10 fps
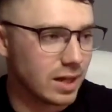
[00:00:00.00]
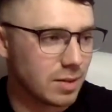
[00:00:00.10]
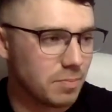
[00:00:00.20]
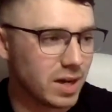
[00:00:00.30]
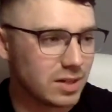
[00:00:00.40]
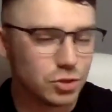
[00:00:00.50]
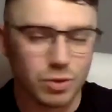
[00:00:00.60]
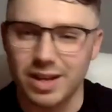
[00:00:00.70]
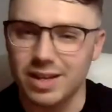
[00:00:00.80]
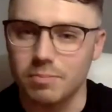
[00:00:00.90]
bad
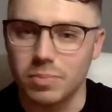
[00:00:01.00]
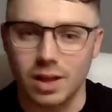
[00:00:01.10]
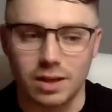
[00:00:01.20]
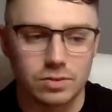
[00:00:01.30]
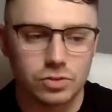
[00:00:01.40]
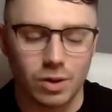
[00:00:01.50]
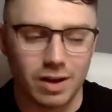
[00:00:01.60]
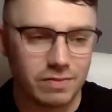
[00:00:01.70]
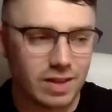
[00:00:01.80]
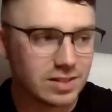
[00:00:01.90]
trading plan. So
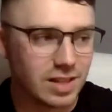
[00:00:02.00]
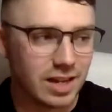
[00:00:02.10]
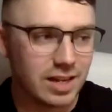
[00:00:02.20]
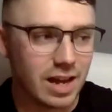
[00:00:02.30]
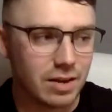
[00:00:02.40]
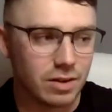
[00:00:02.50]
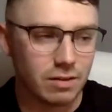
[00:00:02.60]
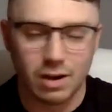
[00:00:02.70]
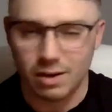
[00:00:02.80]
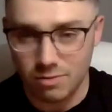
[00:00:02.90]
like I say, in the end,
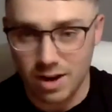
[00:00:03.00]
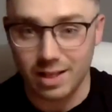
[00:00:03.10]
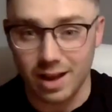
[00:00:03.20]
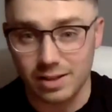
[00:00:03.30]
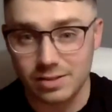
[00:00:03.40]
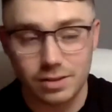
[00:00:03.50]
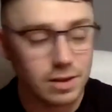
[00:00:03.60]
I realised,